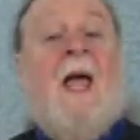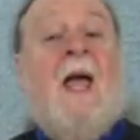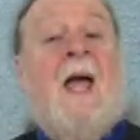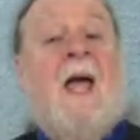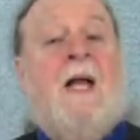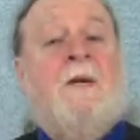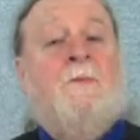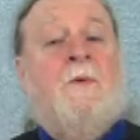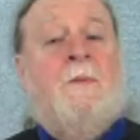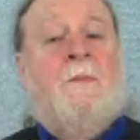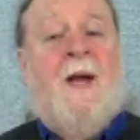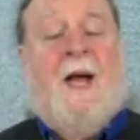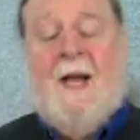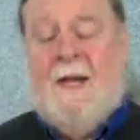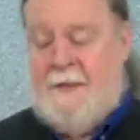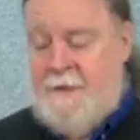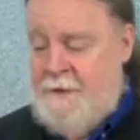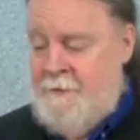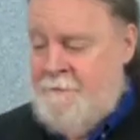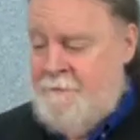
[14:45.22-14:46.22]
And we're
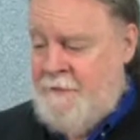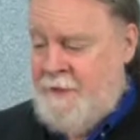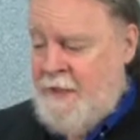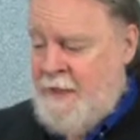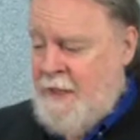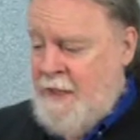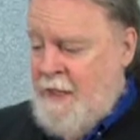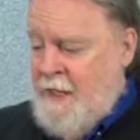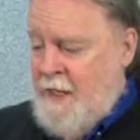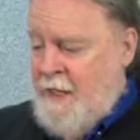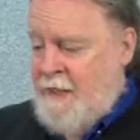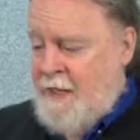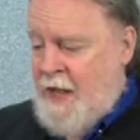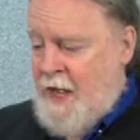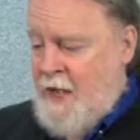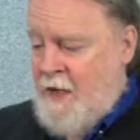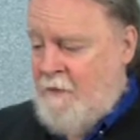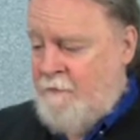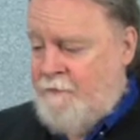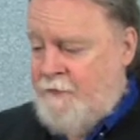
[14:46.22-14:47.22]
back.
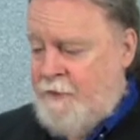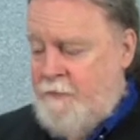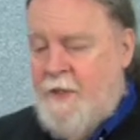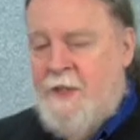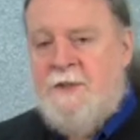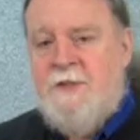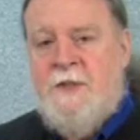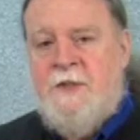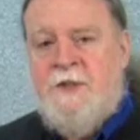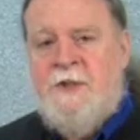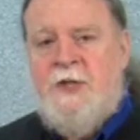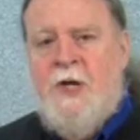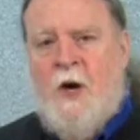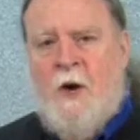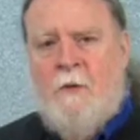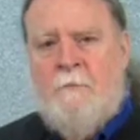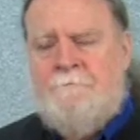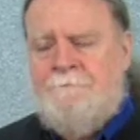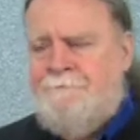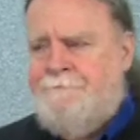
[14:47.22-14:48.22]
Now, for the rest of the
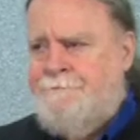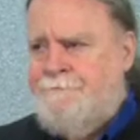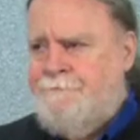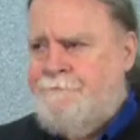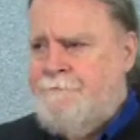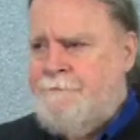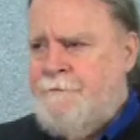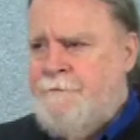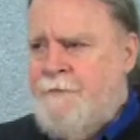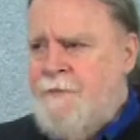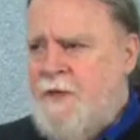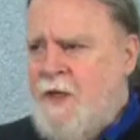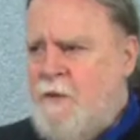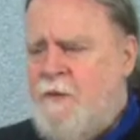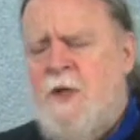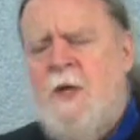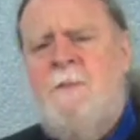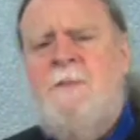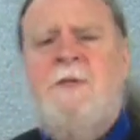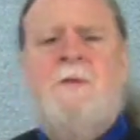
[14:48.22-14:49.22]
show, I'm
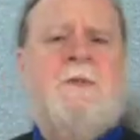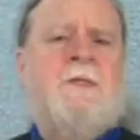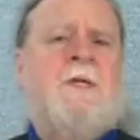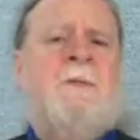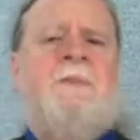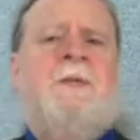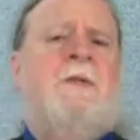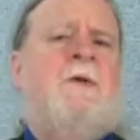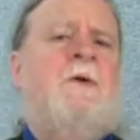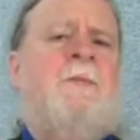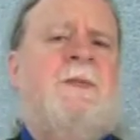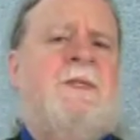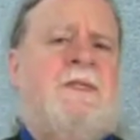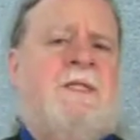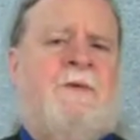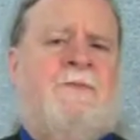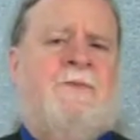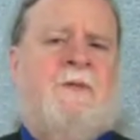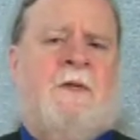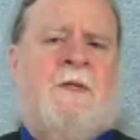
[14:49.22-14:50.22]
going to be doing something a little bit
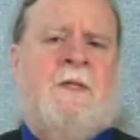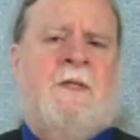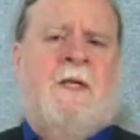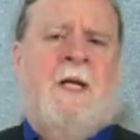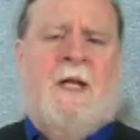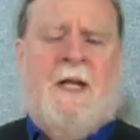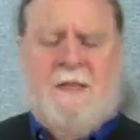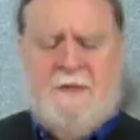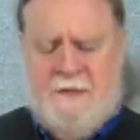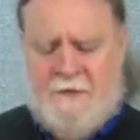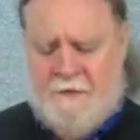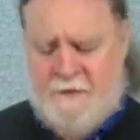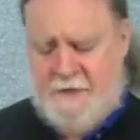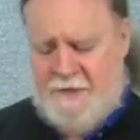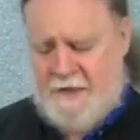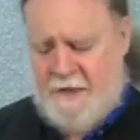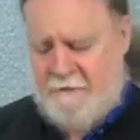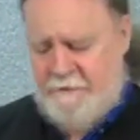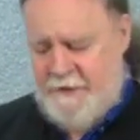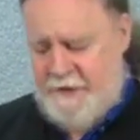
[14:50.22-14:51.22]
different. I like to do
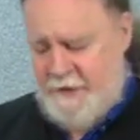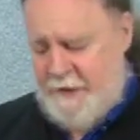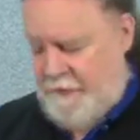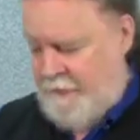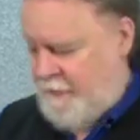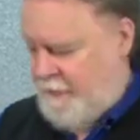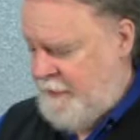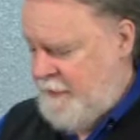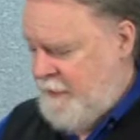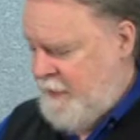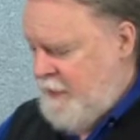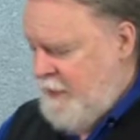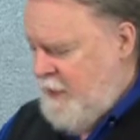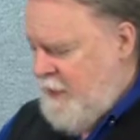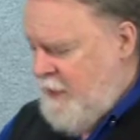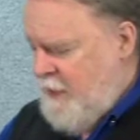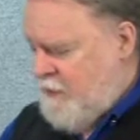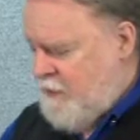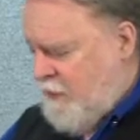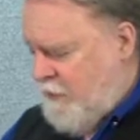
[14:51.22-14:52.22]
this every year.
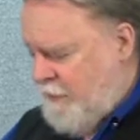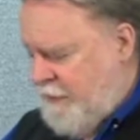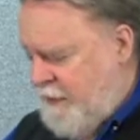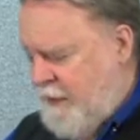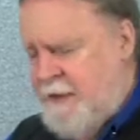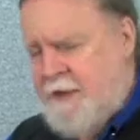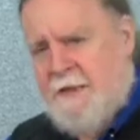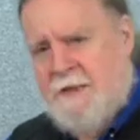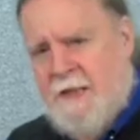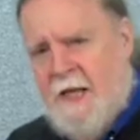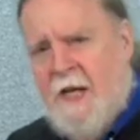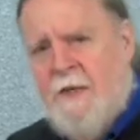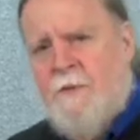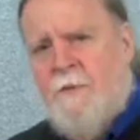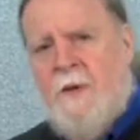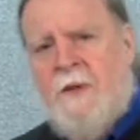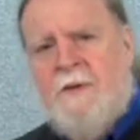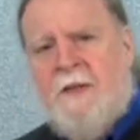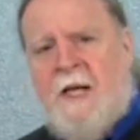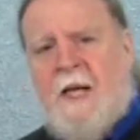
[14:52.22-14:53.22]
So, kiddies, gather
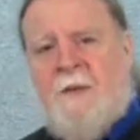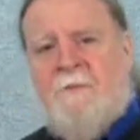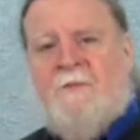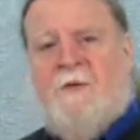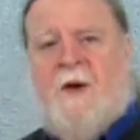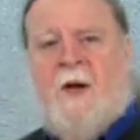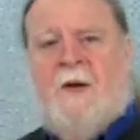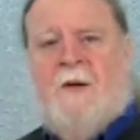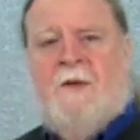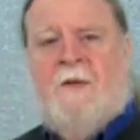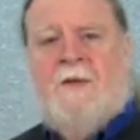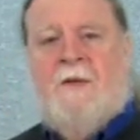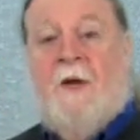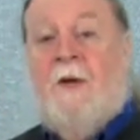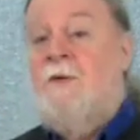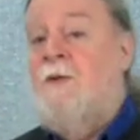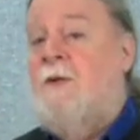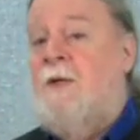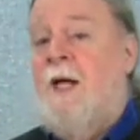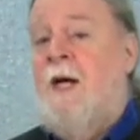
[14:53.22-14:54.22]
around the campfire.
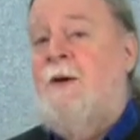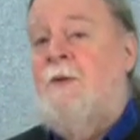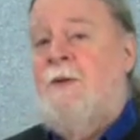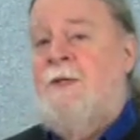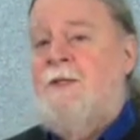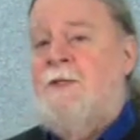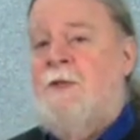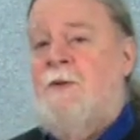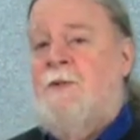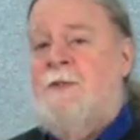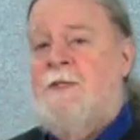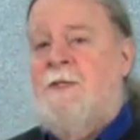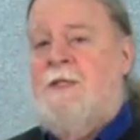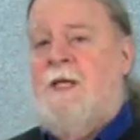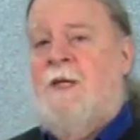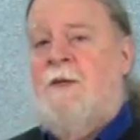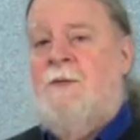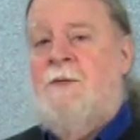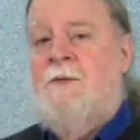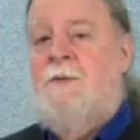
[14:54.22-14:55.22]
Uncle Larry is going to
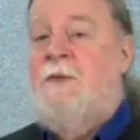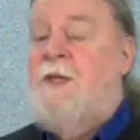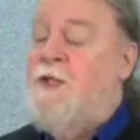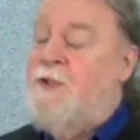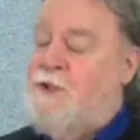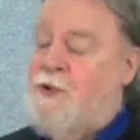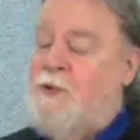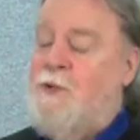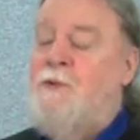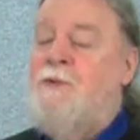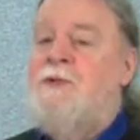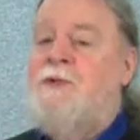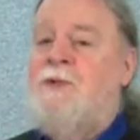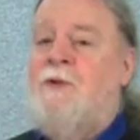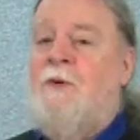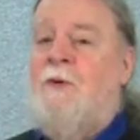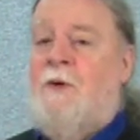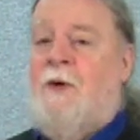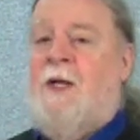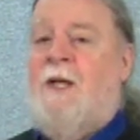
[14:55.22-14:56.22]
tell you the true
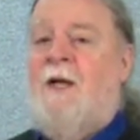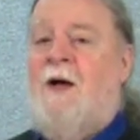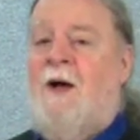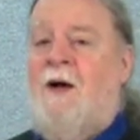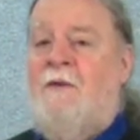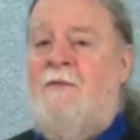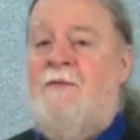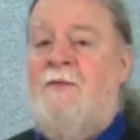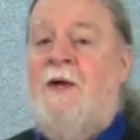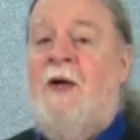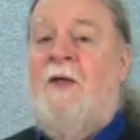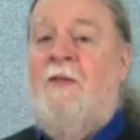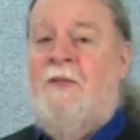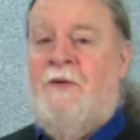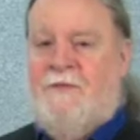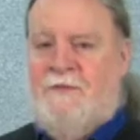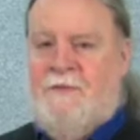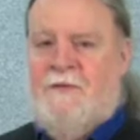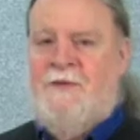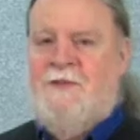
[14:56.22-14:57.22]
story of
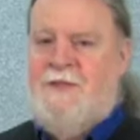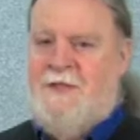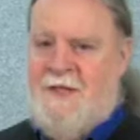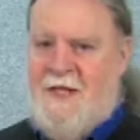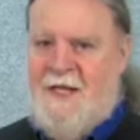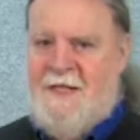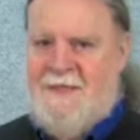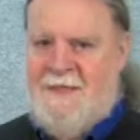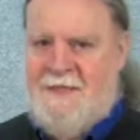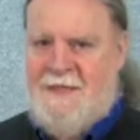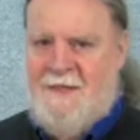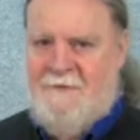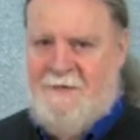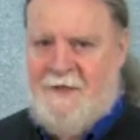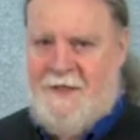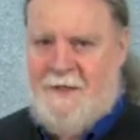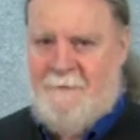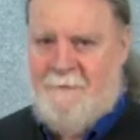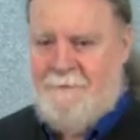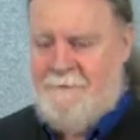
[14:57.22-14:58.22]
the first
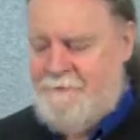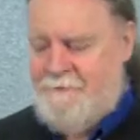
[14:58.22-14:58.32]
Thanksgiving.